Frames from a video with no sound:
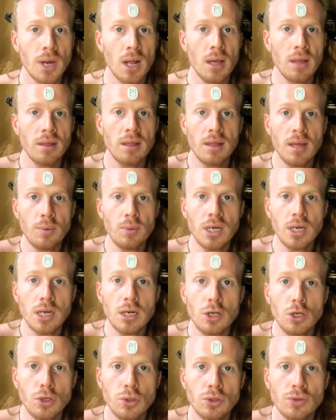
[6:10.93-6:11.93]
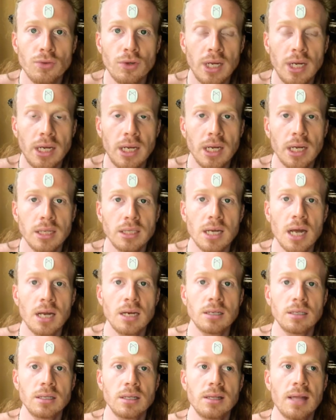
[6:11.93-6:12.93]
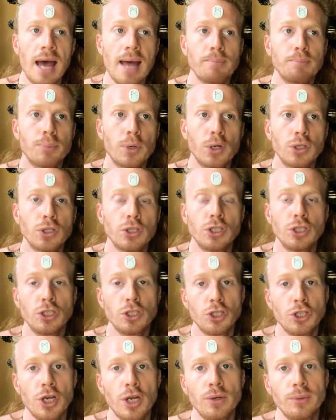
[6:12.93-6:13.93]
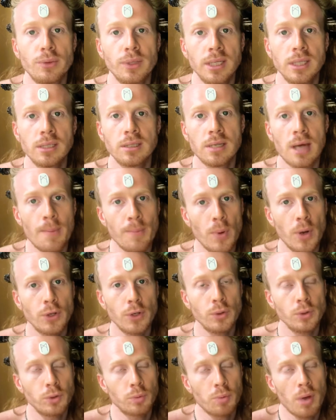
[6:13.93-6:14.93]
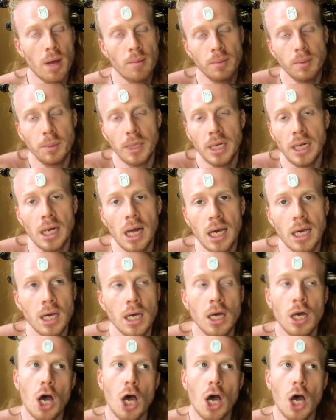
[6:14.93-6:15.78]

then they would need a useful idiot. And that person is generally someone who's probably like